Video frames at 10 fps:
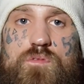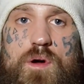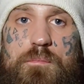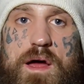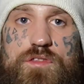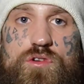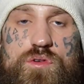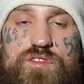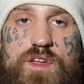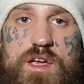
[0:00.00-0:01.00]

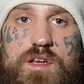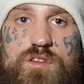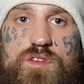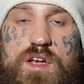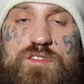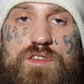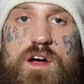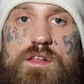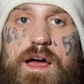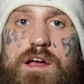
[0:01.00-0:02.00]
mental states. It's
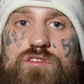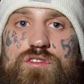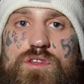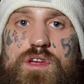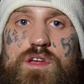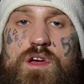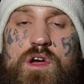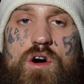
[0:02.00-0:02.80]
not actually